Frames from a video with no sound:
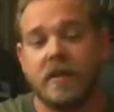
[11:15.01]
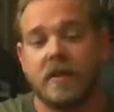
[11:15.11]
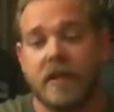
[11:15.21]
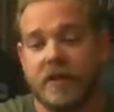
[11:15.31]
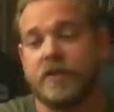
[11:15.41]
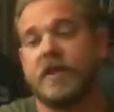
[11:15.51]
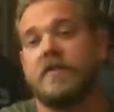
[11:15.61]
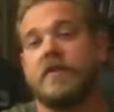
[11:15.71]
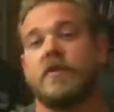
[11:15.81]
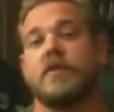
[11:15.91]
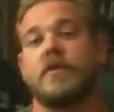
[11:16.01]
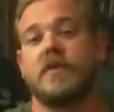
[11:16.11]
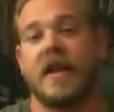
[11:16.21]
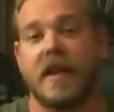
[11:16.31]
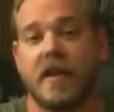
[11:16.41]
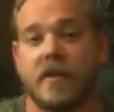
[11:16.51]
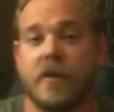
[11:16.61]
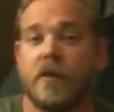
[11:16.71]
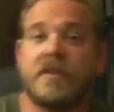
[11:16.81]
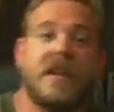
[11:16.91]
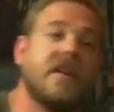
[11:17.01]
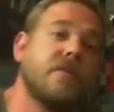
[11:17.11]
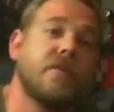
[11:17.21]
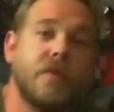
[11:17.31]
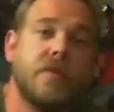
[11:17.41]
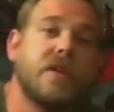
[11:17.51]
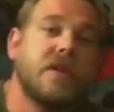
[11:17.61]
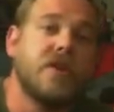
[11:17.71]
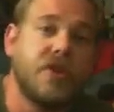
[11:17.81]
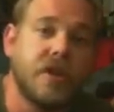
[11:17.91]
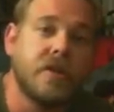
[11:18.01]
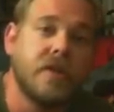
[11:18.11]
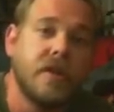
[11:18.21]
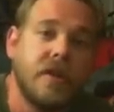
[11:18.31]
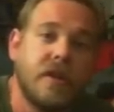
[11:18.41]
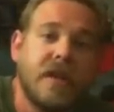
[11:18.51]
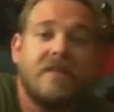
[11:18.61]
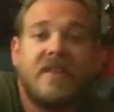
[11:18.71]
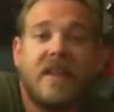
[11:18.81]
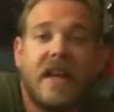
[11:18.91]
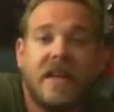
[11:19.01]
Get yourself a cool tan or tan through shirt if you like.